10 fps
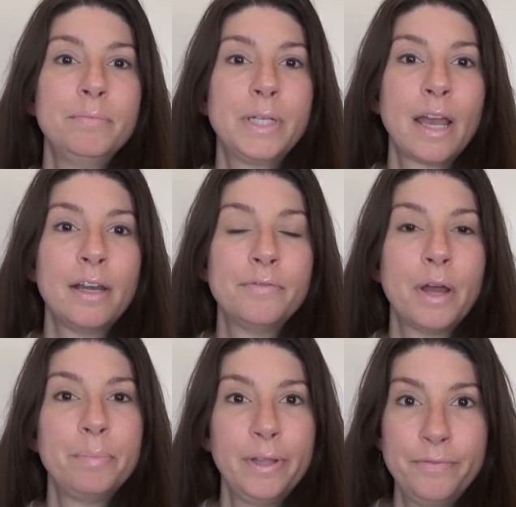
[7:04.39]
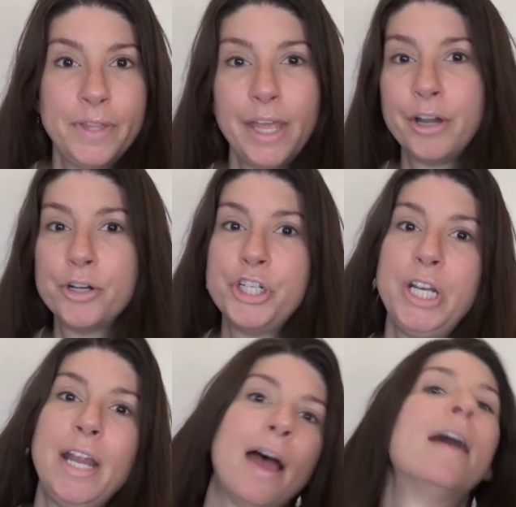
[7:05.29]
kind of uplift the
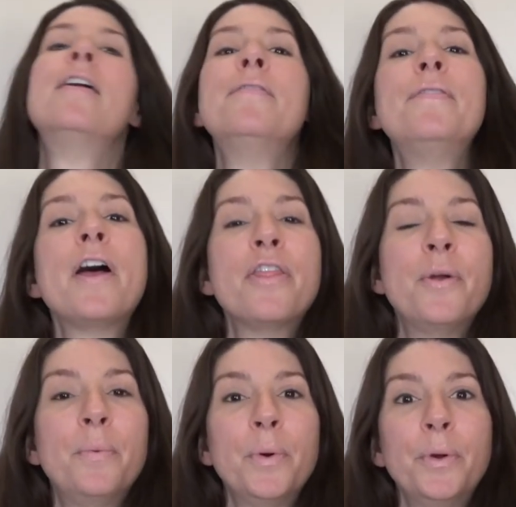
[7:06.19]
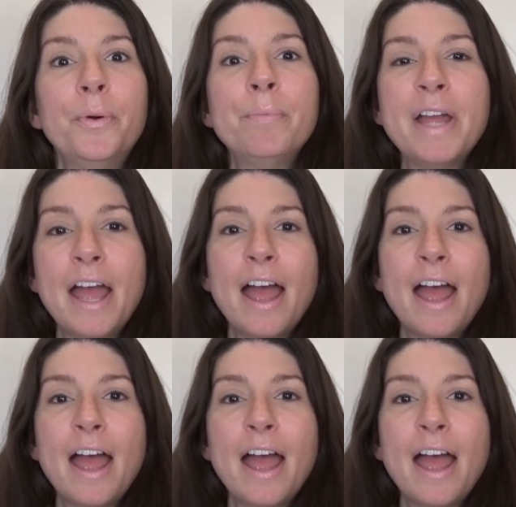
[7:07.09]
energy of the room.